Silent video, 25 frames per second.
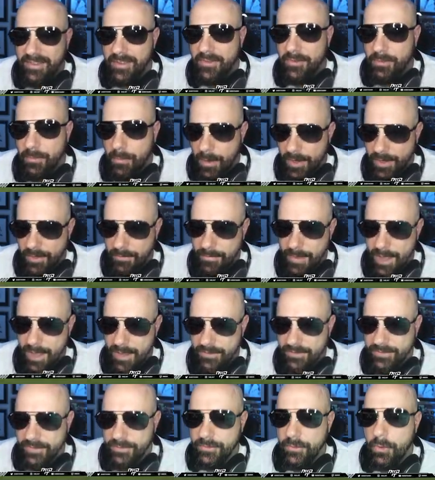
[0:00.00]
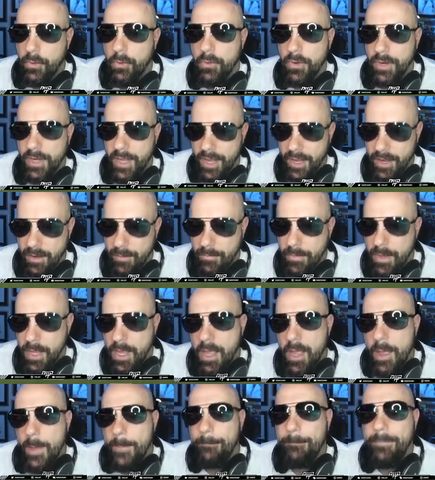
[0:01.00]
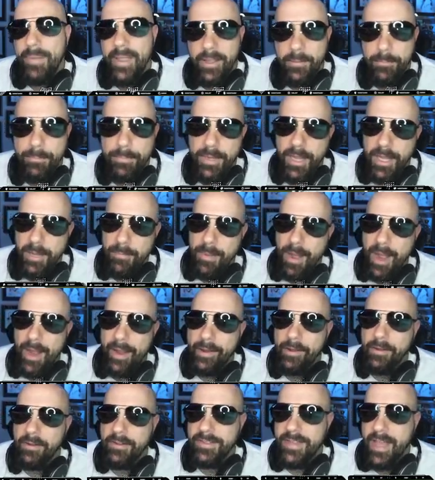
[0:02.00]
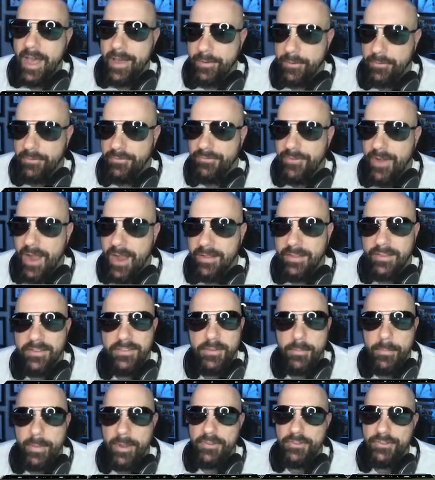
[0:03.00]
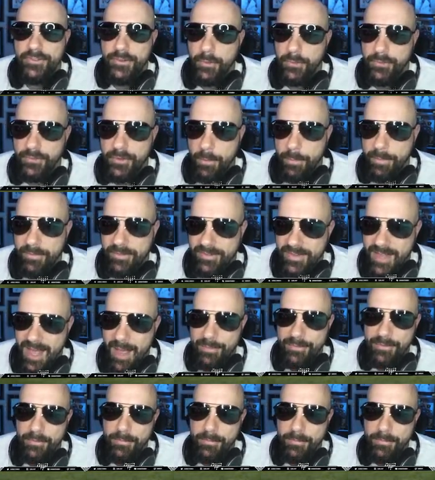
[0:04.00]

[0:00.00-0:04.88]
his running backs this whole game. Big play by Aaron Donald. Finally, somebody shows up and stops